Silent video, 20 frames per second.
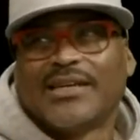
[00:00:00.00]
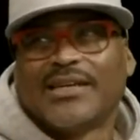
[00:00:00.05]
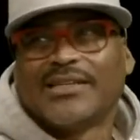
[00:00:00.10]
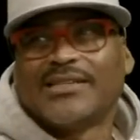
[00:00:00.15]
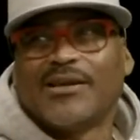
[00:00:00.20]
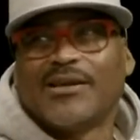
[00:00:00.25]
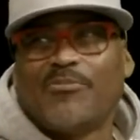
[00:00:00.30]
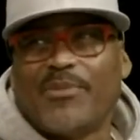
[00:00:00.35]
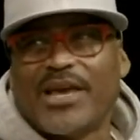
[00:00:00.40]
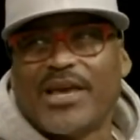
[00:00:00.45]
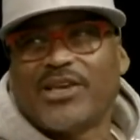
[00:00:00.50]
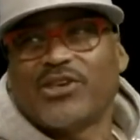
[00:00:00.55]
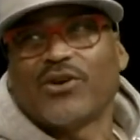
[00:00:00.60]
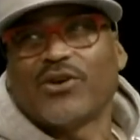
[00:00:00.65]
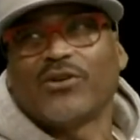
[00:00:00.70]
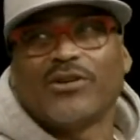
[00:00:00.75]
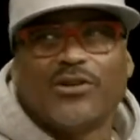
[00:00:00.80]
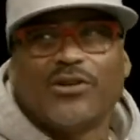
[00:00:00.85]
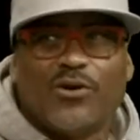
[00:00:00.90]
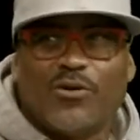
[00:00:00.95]
to make your
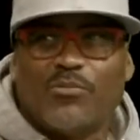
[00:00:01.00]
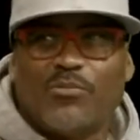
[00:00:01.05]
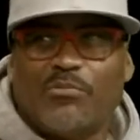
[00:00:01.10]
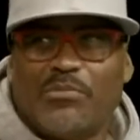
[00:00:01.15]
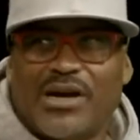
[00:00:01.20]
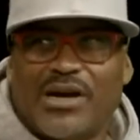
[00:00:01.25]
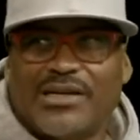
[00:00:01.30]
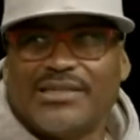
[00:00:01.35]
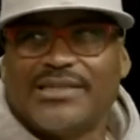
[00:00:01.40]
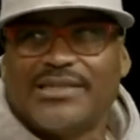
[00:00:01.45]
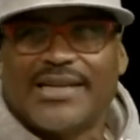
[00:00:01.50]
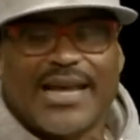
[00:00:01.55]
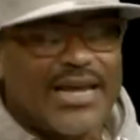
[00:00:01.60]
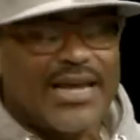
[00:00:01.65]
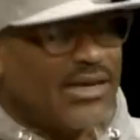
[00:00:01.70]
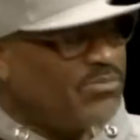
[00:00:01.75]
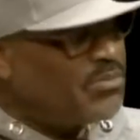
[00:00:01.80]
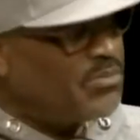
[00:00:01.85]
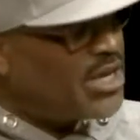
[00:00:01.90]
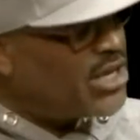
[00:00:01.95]
little
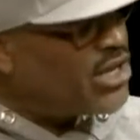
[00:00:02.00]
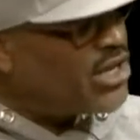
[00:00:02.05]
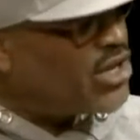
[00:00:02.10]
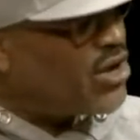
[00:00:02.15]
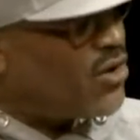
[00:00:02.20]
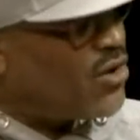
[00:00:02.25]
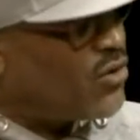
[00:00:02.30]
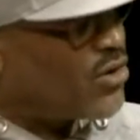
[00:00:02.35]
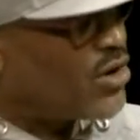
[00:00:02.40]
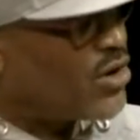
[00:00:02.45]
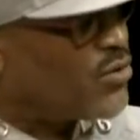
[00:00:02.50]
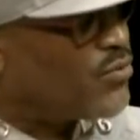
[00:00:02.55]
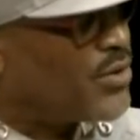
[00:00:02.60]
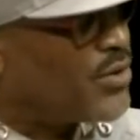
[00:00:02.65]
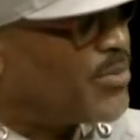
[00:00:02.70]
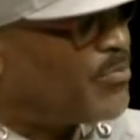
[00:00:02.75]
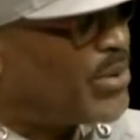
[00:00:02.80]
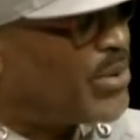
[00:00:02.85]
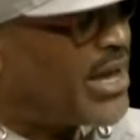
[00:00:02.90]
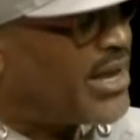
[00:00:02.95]
mundane, mediocre,
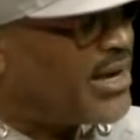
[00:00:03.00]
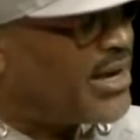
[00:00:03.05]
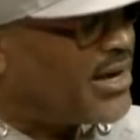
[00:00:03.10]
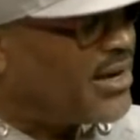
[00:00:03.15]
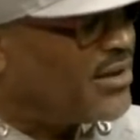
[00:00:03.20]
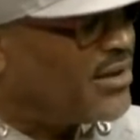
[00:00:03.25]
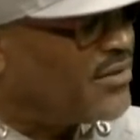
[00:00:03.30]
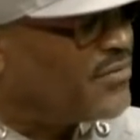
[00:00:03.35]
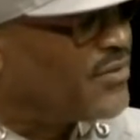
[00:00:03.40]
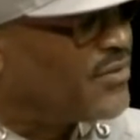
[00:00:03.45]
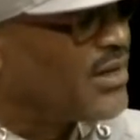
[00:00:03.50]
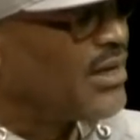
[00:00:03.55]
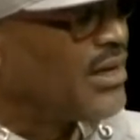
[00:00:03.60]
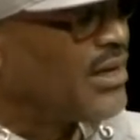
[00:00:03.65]
repetitive